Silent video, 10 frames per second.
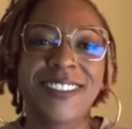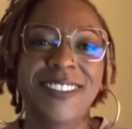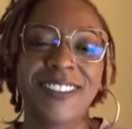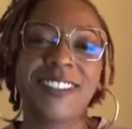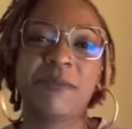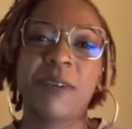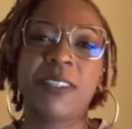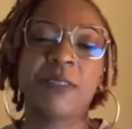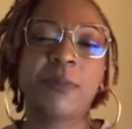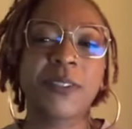something about
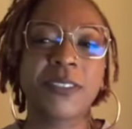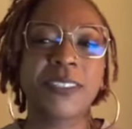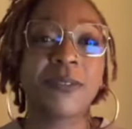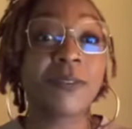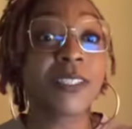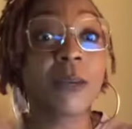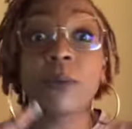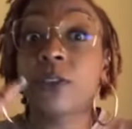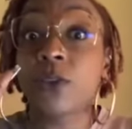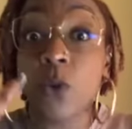this person that was, they
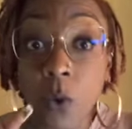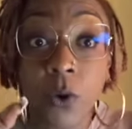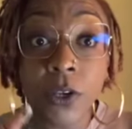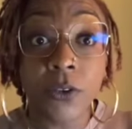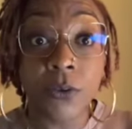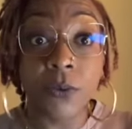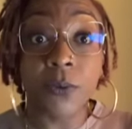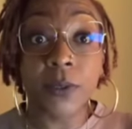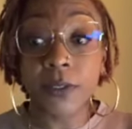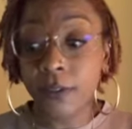were just on
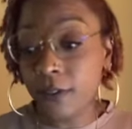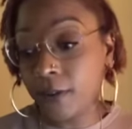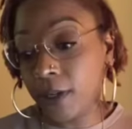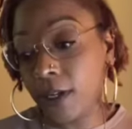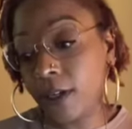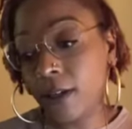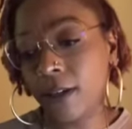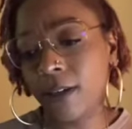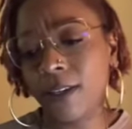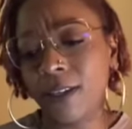you, okay?
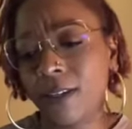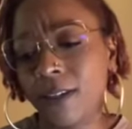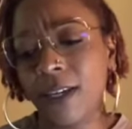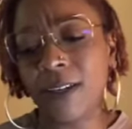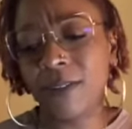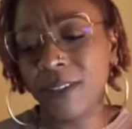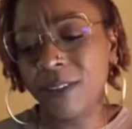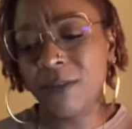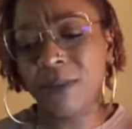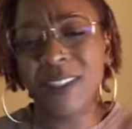And that, I don't think
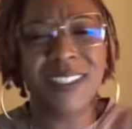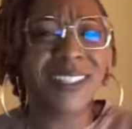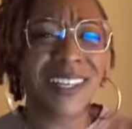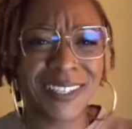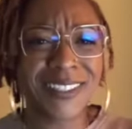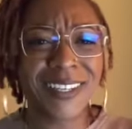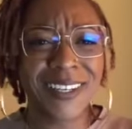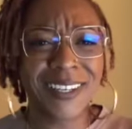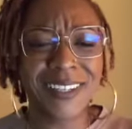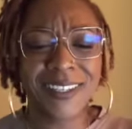you really like
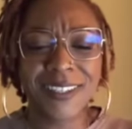that.